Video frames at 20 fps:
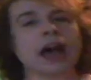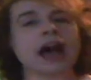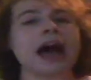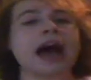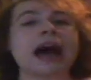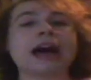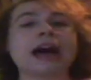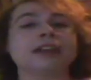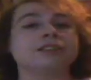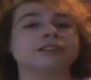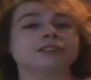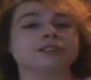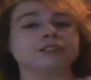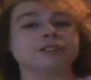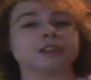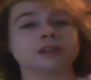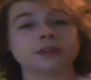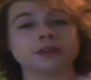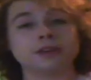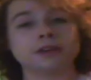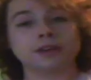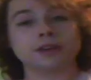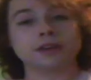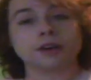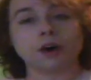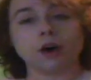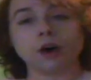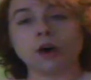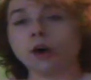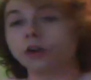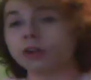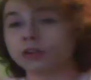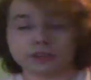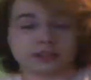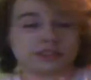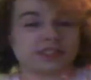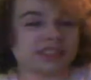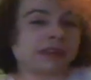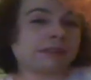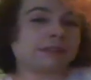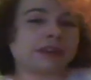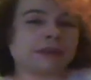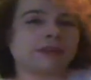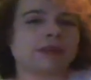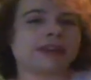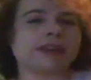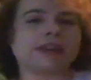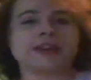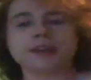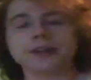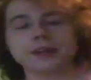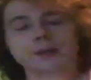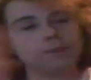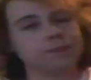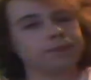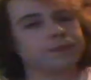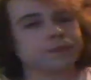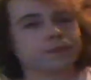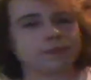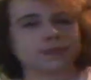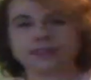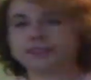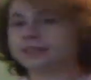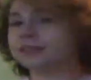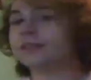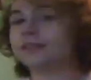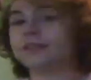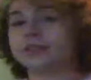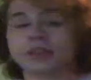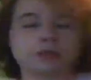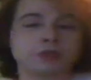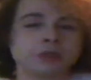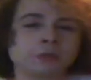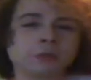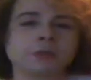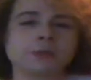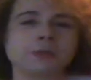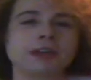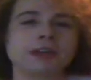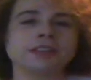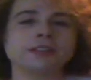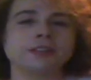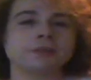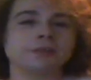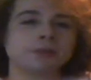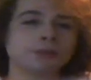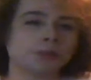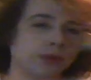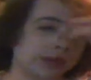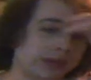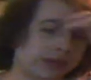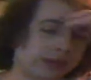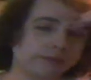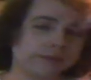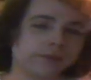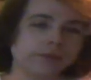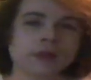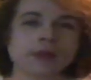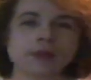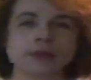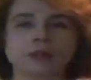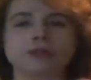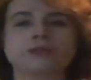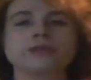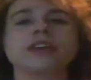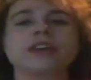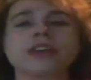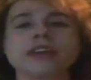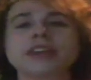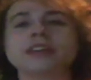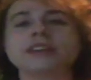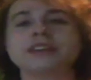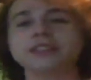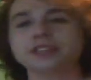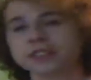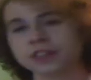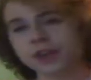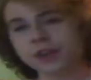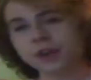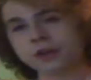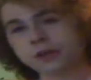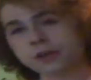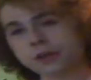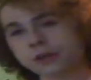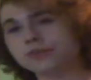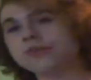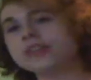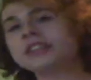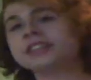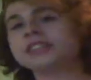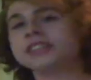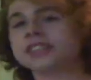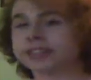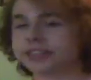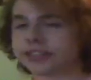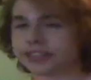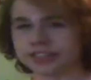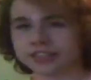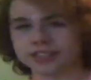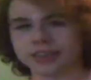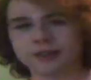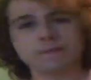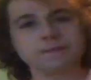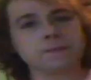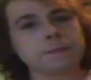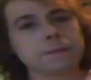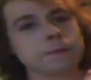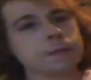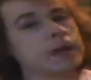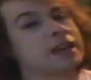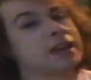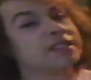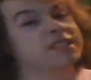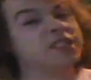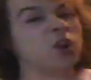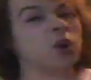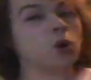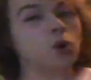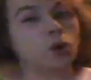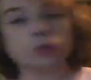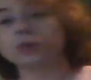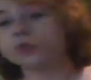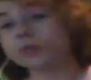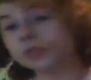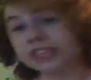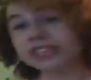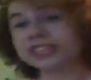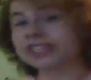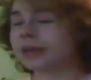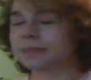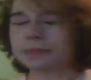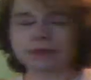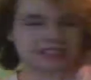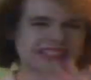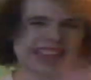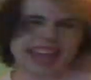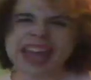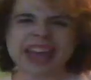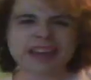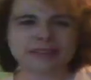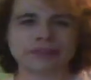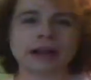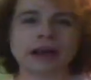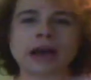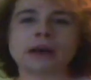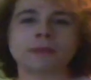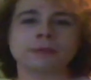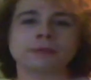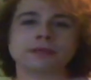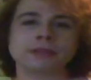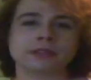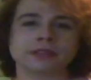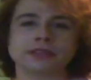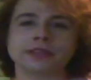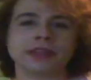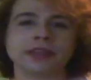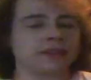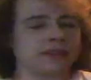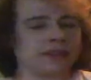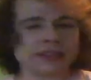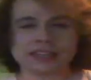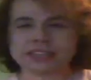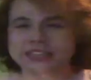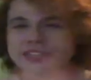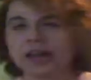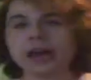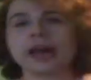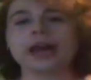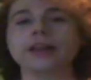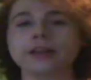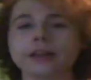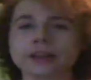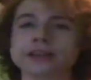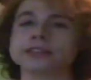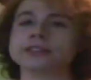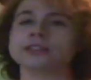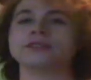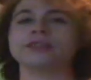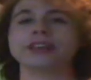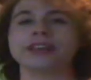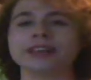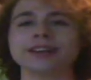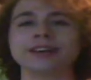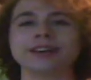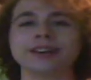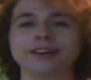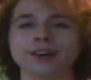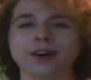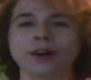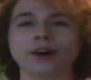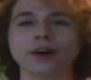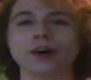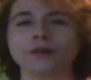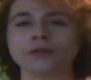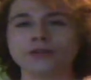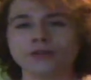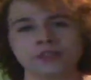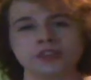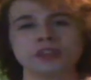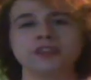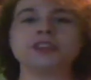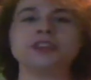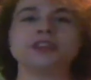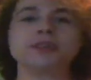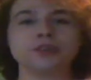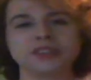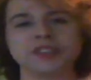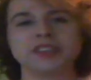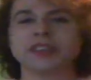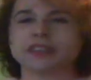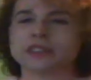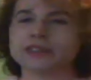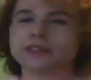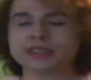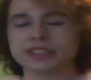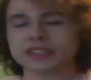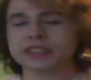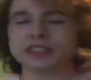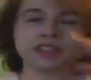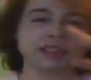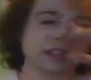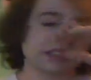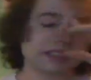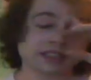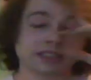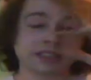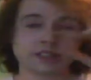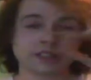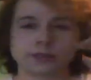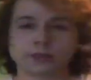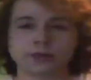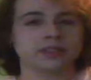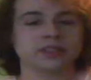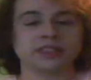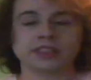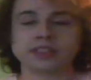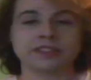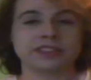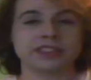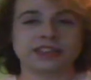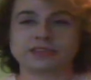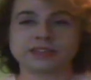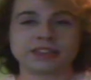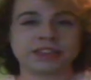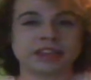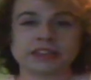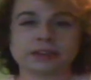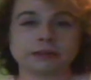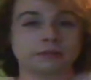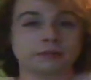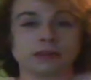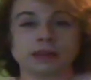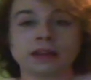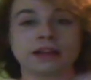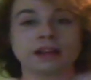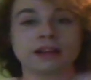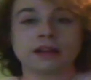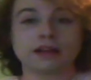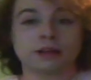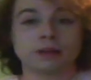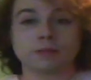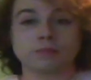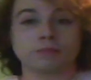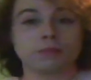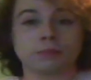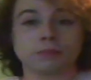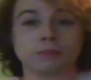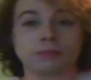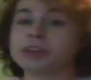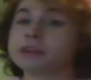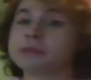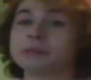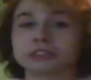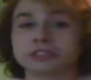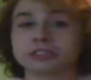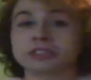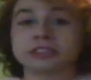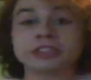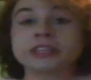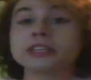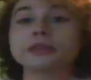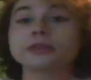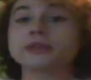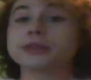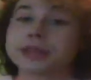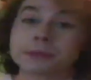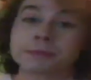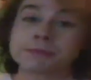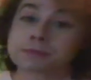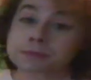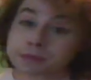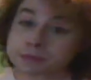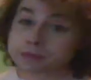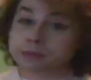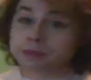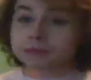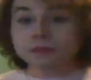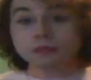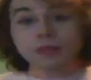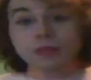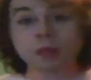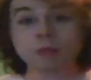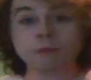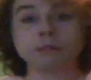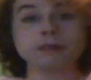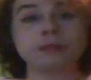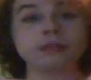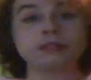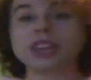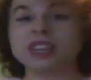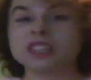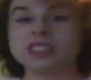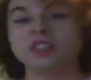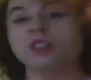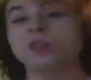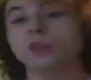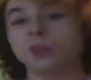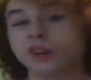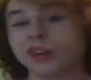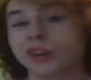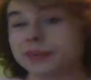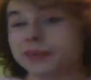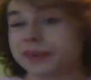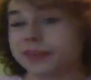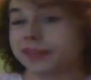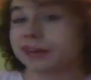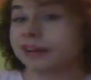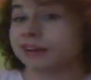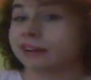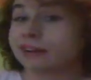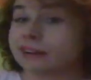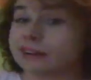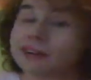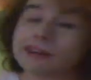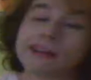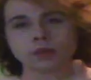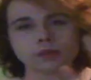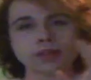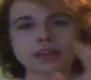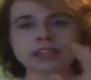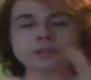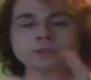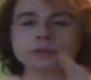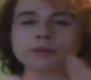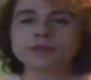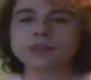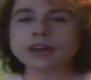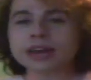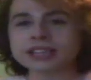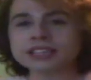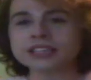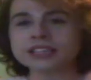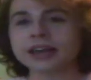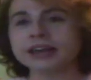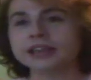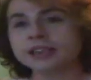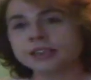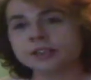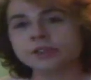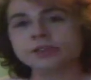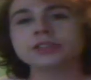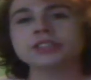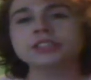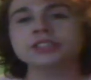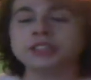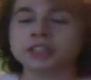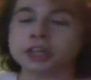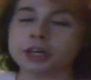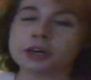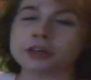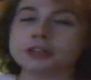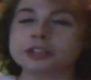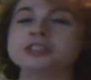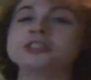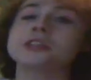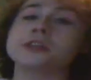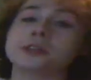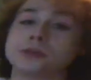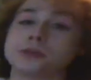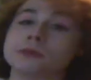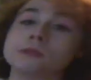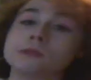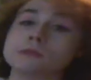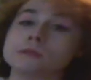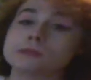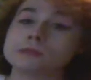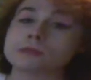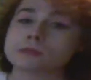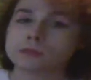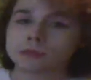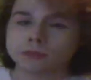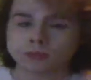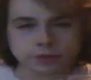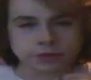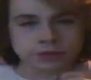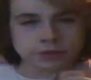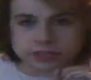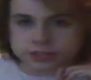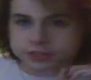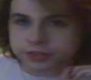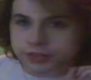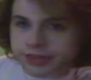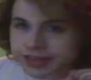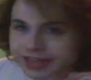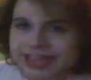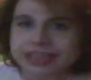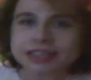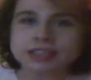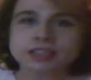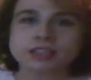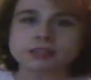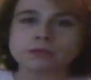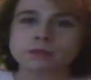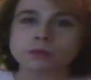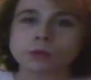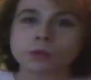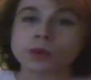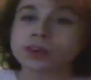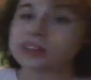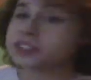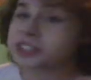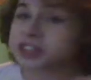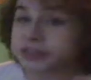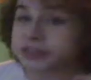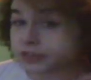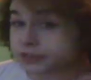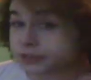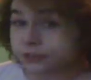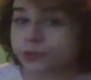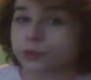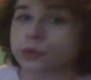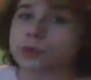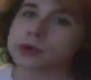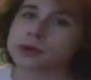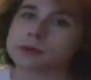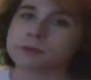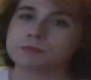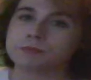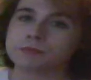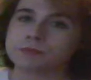And all at the same time of year, lovely Christmas special in between. 3 years, three series. It's the only time that's ever happened in the entire history of the new series. Obviously, the classic series a series every year. Pretty much continually. But let's not worry about that. Let's move that aside and look at chunk 2. 2008, we had series 4.